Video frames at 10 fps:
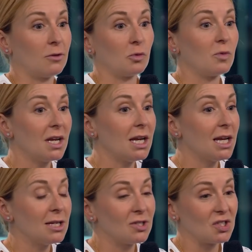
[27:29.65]

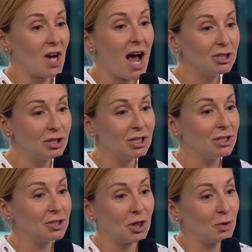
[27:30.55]
3
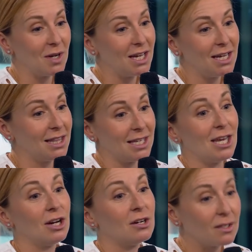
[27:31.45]
stages, 3
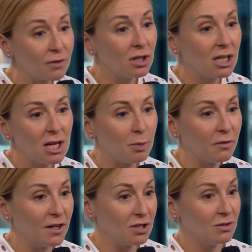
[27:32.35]
years of cooking in
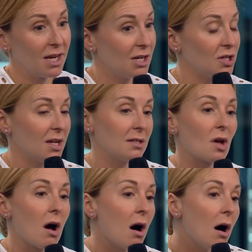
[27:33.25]
professional kitchens,
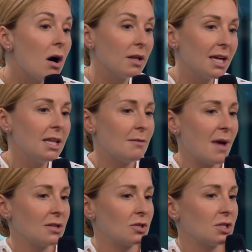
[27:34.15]
all in the
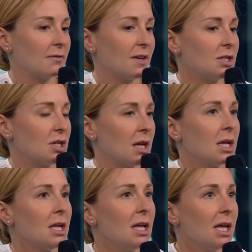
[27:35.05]
MasterChef kitchen.
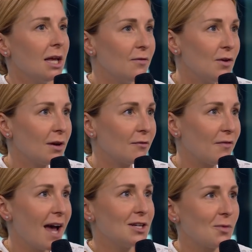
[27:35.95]
If you can
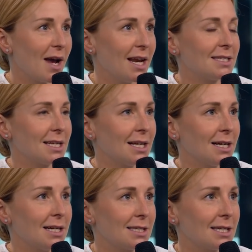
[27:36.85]
find a way
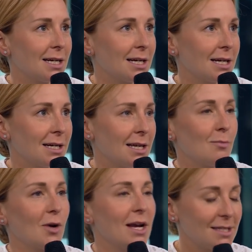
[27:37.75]
to
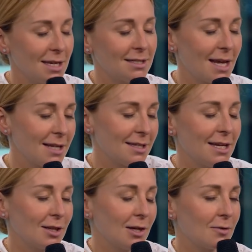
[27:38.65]
embrace the intensity
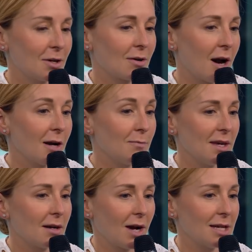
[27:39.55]
and lower your guard and be
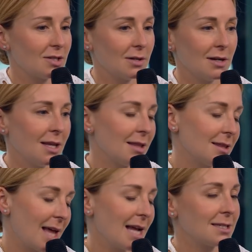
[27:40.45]
a great student,
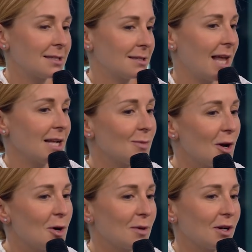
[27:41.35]
that's when a
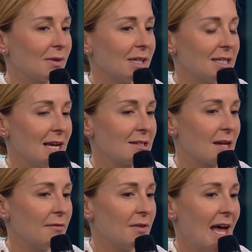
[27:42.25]
home cook really takes
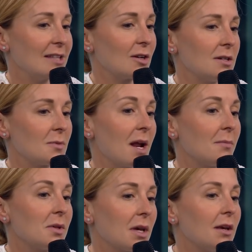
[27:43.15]
off, and that's always what I'm
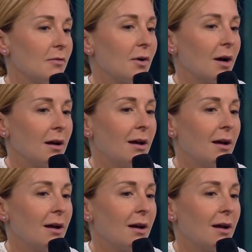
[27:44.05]
looking for.